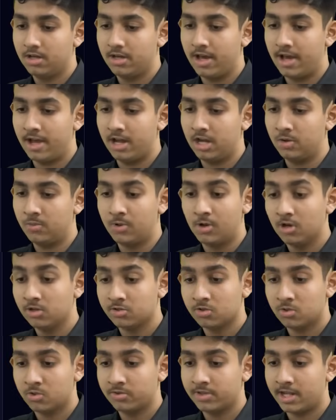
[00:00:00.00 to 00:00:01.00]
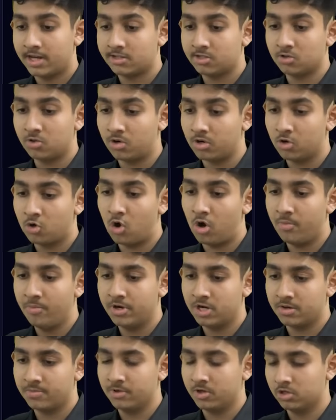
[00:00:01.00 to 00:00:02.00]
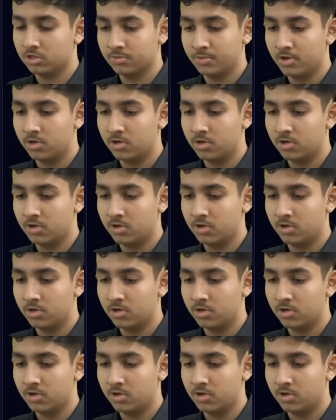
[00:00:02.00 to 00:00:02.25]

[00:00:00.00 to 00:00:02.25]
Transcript: and we also know that it's not a comment because we